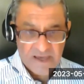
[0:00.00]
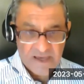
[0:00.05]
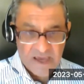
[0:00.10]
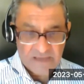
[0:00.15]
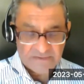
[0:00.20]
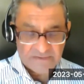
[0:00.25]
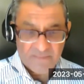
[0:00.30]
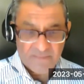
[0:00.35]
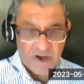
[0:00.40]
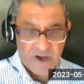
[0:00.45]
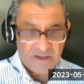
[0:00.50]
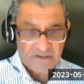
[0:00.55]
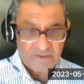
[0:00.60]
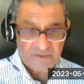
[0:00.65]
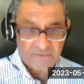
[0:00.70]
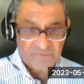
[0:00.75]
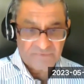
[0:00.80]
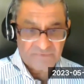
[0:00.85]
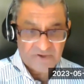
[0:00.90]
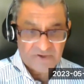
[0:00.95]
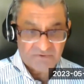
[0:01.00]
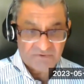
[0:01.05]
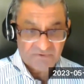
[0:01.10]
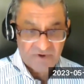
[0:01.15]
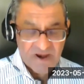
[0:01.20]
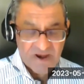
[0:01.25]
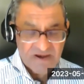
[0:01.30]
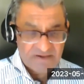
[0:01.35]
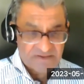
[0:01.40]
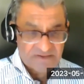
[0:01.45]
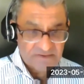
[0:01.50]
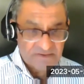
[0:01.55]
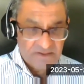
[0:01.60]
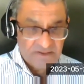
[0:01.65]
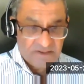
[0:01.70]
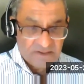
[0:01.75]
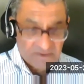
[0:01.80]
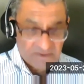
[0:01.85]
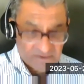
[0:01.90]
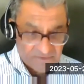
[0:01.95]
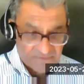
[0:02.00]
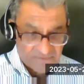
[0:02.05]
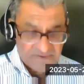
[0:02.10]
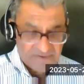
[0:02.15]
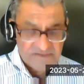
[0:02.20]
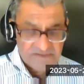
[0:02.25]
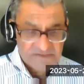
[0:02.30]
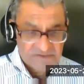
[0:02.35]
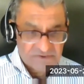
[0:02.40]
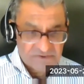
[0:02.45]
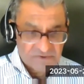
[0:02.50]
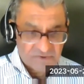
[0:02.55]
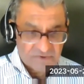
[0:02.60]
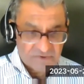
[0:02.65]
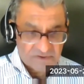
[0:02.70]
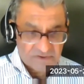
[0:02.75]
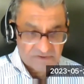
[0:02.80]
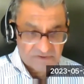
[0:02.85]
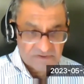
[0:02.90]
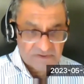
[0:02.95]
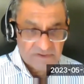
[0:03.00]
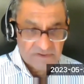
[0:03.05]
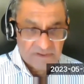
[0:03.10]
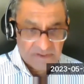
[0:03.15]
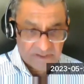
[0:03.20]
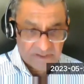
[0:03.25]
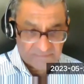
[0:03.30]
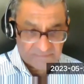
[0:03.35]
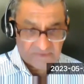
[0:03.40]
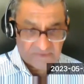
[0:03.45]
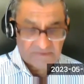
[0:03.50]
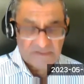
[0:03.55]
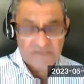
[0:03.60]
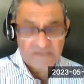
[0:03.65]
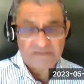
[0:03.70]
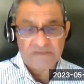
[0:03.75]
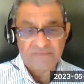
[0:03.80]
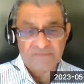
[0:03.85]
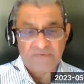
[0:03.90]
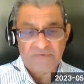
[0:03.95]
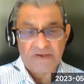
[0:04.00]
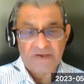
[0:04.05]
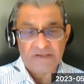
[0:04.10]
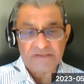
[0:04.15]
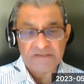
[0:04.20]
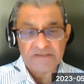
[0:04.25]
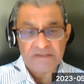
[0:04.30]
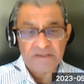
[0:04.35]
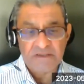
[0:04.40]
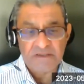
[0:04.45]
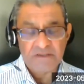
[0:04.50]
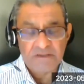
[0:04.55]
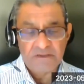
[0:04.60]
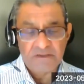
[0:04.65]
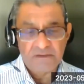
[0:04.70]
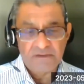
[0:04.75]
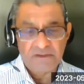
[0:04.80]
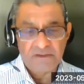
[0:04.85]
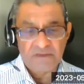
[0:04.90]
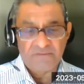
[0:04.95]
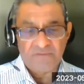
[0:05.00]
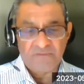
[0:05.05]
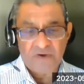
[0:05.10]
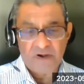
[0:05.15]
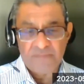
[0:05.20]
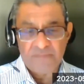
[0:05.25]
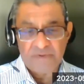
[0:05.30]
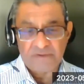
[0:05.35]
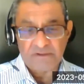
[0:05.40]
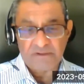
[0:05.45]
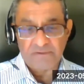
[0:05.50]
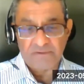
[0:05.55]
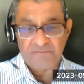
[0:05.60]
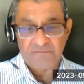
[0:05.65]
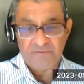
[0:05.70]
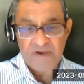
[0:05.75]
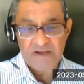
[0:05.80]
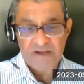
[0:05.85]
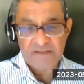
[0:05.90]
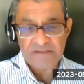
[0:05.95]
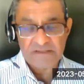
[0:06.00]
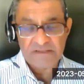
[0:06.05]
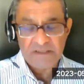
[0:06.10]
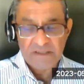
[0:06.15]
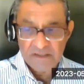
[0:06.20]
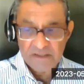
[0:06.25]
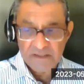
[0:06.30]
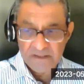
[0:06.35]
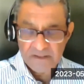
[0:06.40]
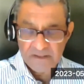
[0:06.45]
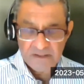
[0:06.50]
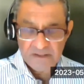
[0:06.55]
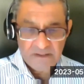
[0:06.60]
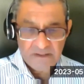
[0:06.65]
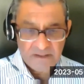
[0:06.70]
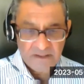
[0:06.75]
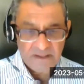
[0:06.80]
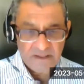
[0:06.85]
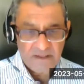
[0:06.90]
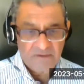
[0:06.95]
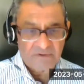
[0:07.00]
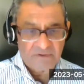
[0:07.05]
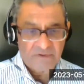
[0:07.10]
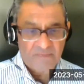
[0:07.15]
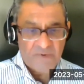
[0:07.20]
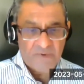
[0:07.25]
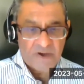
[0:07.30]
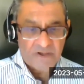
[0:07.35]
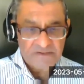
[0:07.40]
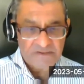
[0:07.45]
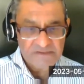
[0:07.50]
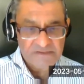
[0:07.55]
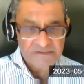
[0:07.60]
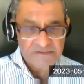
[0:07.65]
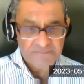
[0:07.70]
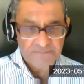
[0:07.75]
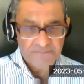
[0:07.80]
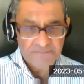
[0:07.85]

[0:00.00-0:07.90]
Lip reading: And the marker will say, great, this student has identified the environmental threat. Here are the marks.